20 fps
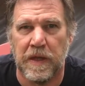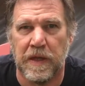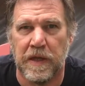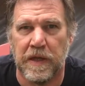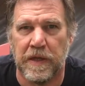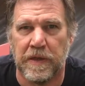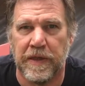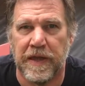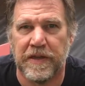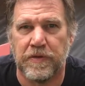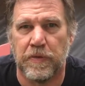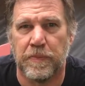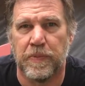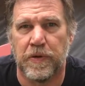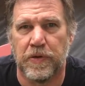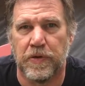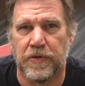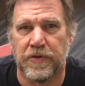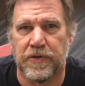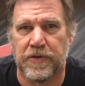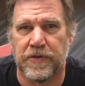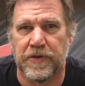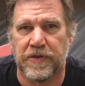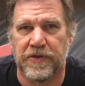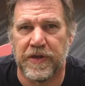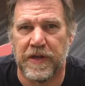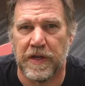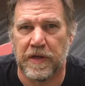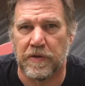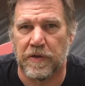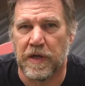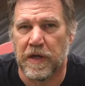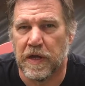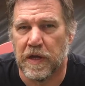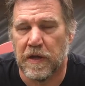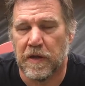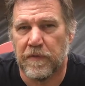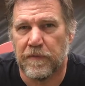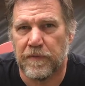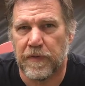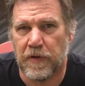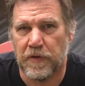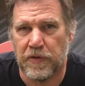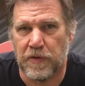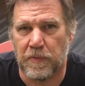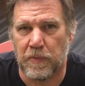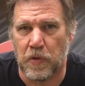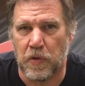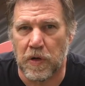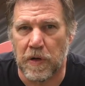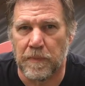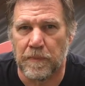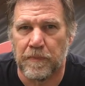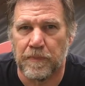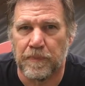And that's what produces the sound. Furthermore,